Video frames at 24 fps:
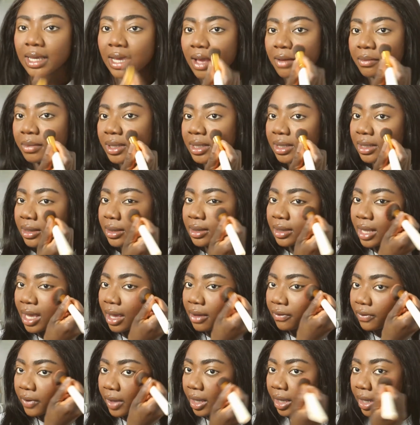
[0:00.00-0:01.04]
I've been
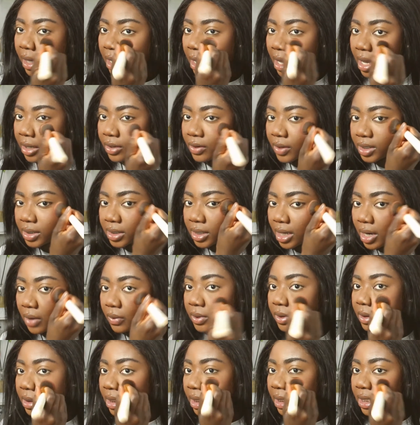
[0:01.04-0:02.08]
loving, I know I said I
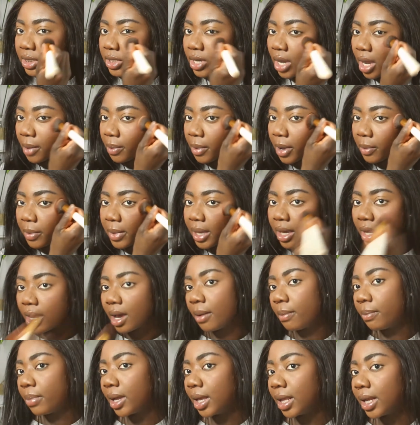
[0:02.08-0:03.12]
wasn't going to talk about
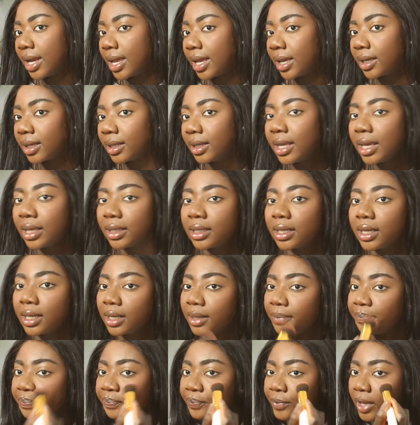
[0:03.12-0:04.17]
makeup, but like
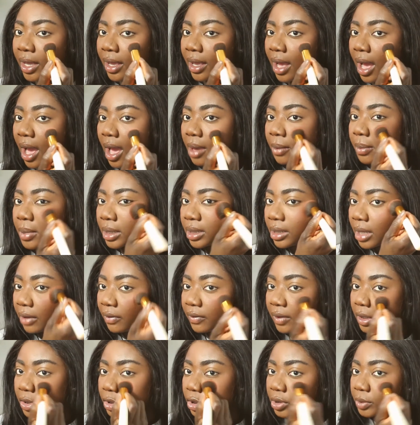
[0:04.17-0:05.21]
lately, I've been
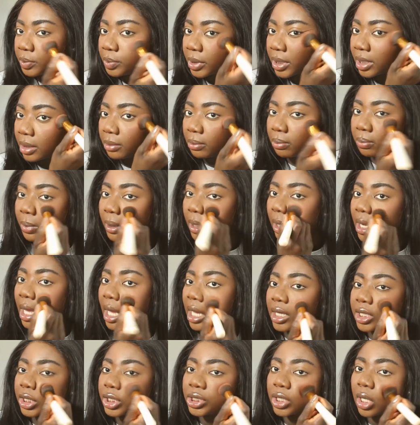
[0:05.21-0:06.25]
loving just putting
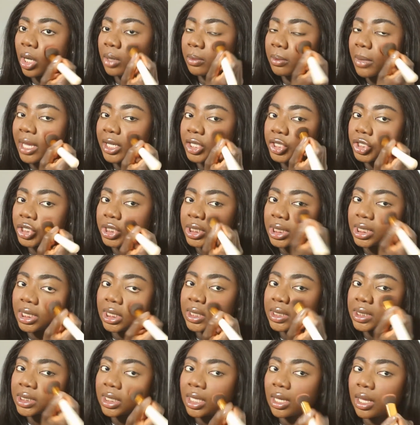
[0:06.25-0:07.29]
blush on my
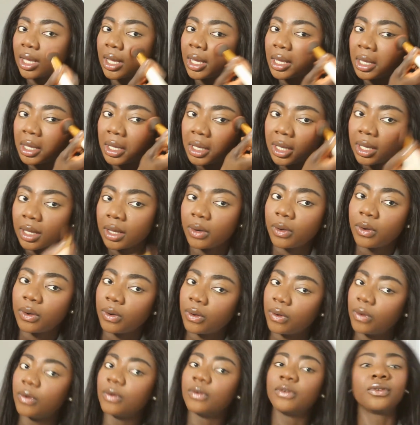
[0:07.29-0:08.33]
cheeks
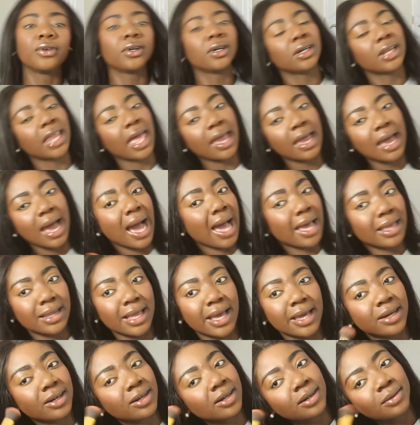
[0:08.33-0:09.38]
over like
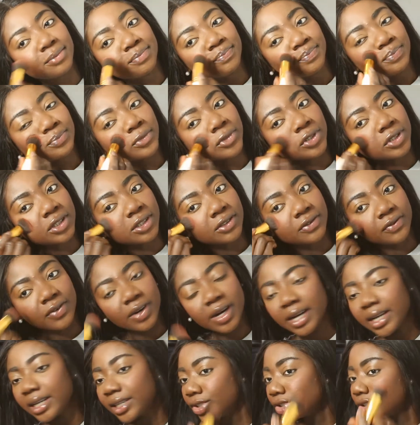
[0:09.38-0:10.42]
highlighter, which is
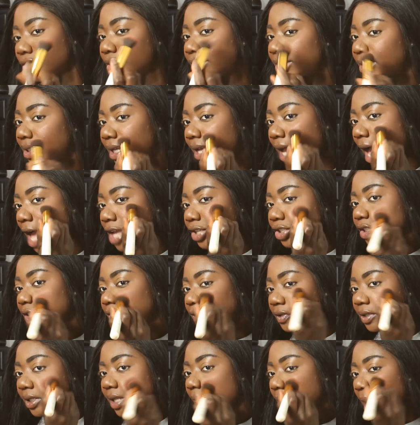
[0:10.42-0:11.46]
very interesting. I
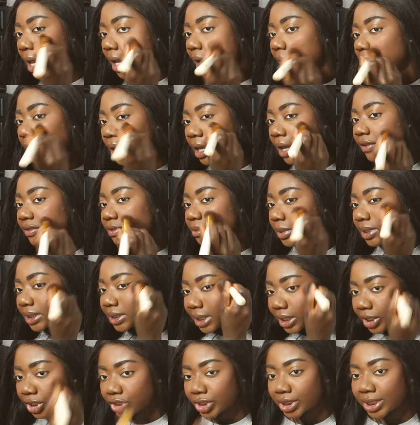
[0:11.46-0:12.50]
just feel like it gives me
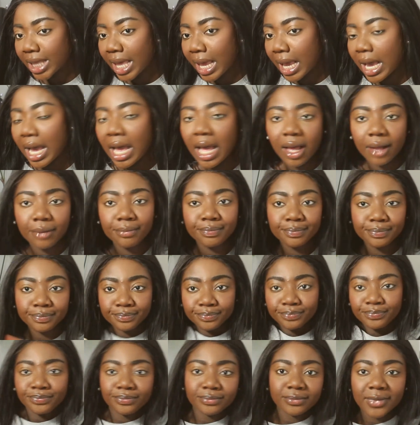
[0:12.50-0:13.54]
such like a
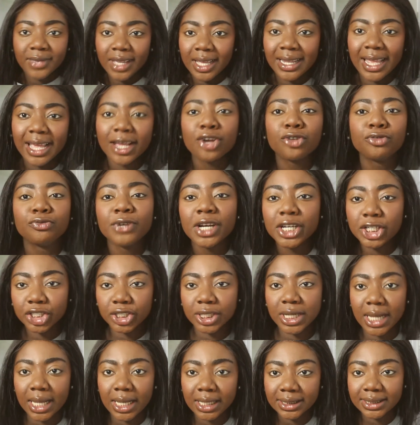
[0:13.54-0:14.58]

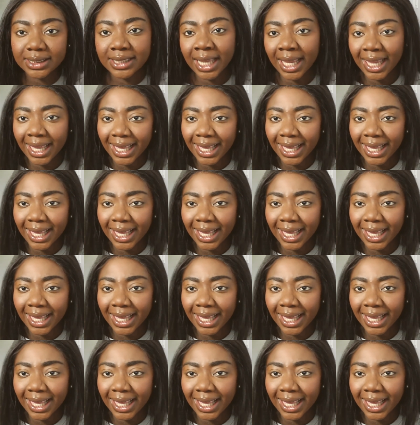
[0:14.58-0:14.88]
richness.